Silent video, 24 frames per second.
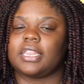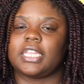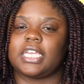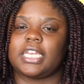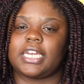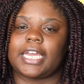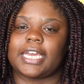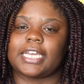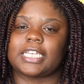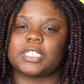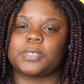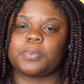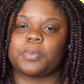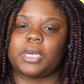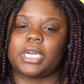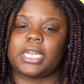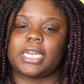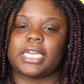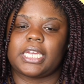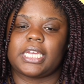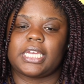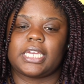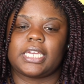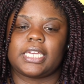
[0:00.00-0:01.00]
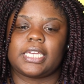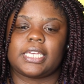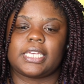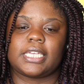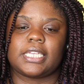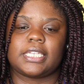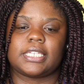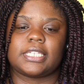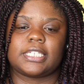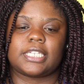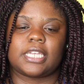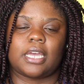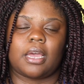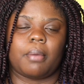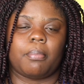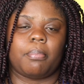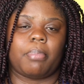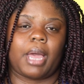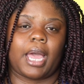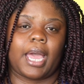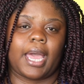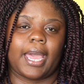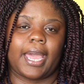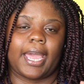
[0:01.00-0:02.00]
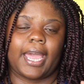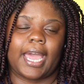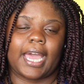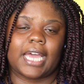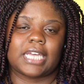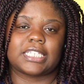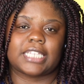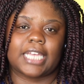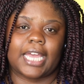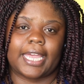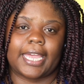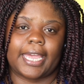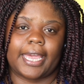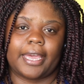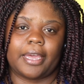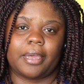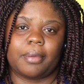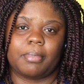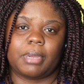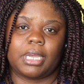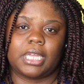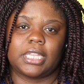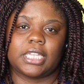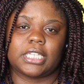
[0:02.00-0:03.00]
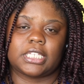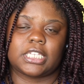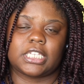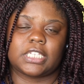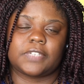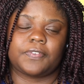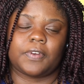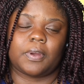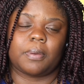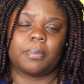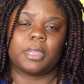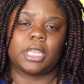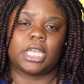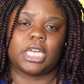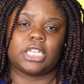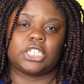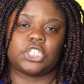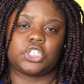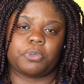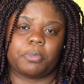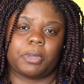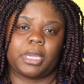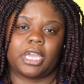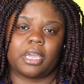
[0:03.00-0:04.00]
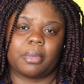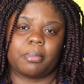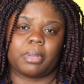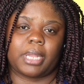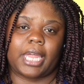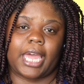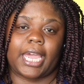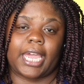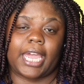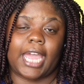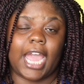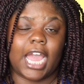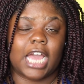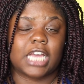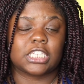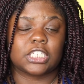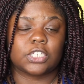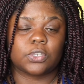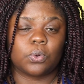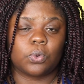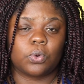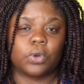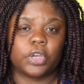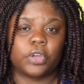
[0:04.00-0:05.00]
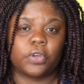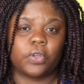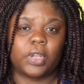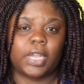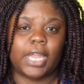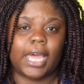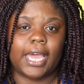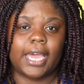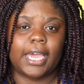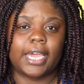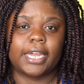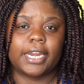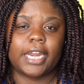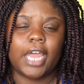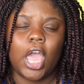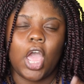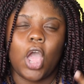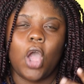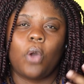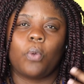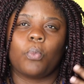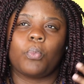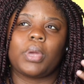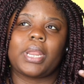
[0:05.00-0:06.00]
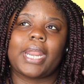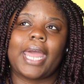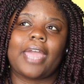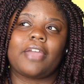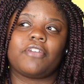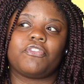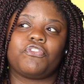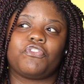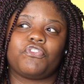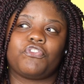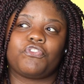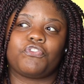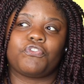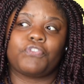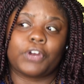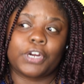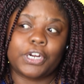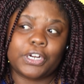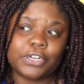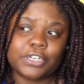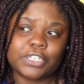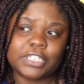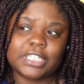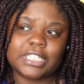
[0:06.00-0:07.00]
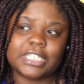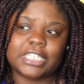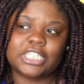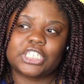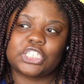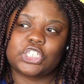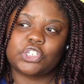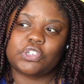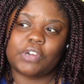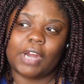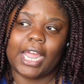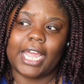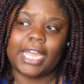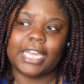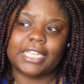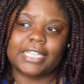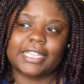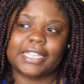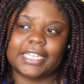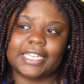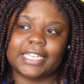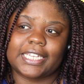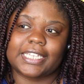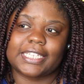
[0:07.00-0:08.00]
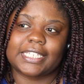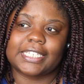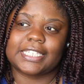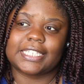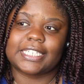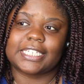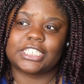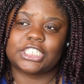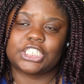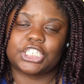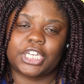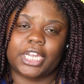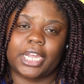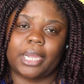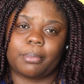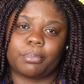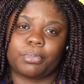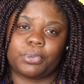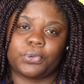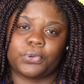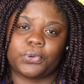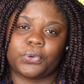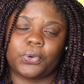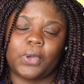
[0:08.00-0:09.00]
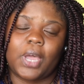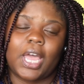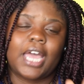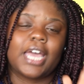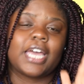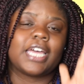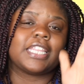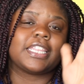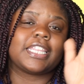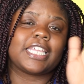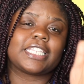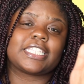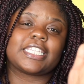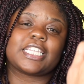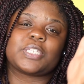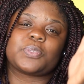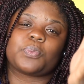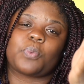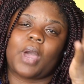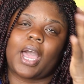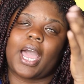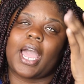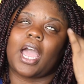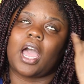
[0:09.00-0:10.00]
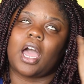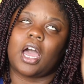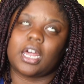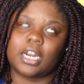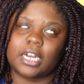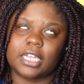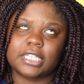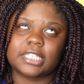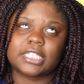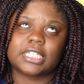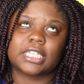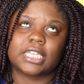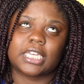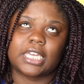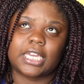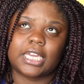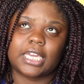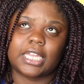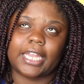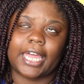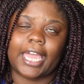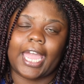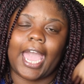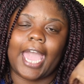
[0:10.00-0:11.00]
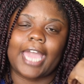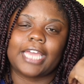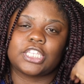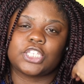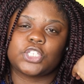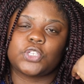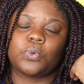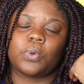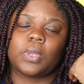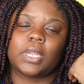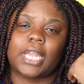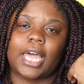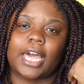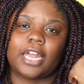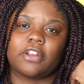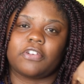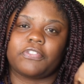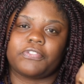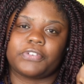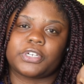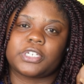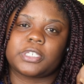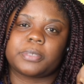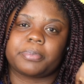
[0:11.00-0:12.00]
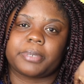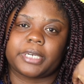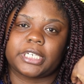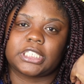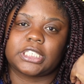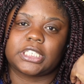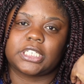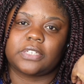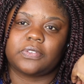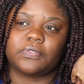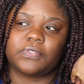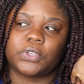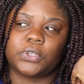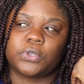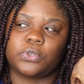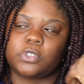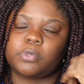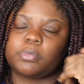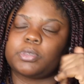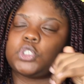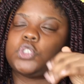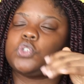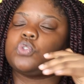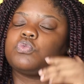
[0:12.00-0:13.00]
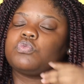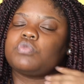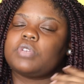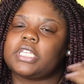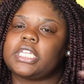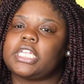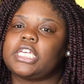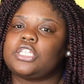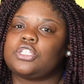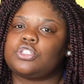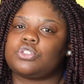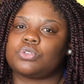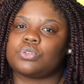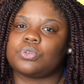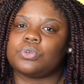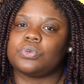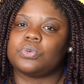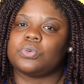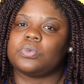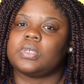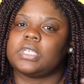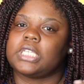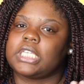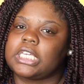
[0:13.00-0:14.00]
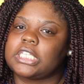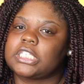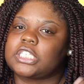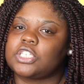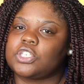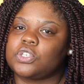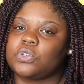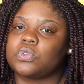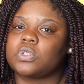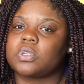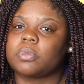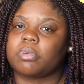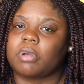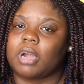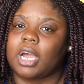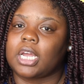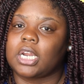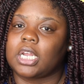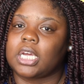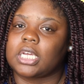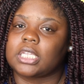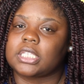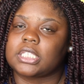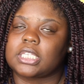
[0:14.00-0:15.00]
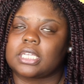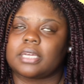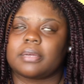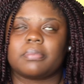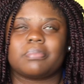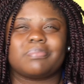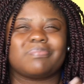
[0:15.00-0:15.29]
The next one is by As I Am, and this is from the Jamaican Black Castor Oil line. When I first tried this shampoo, this is why, honestly, like, I do a lot of first impression reviews, but you really do need to use a product